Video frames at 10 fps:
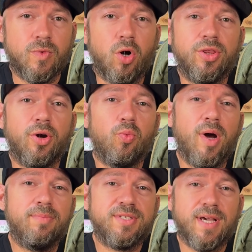On their
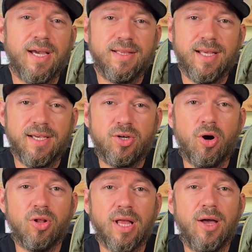website, they
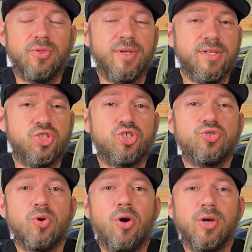call out the
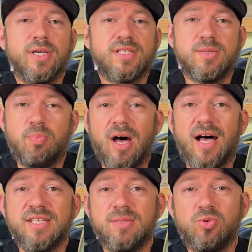strongest
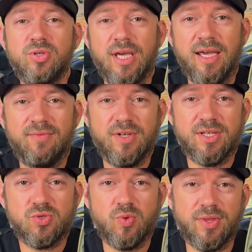possible
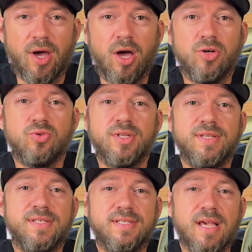canvas with
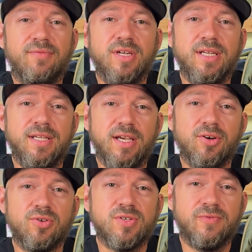170
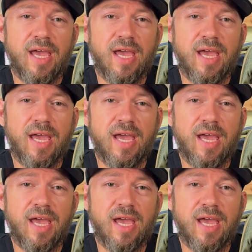years of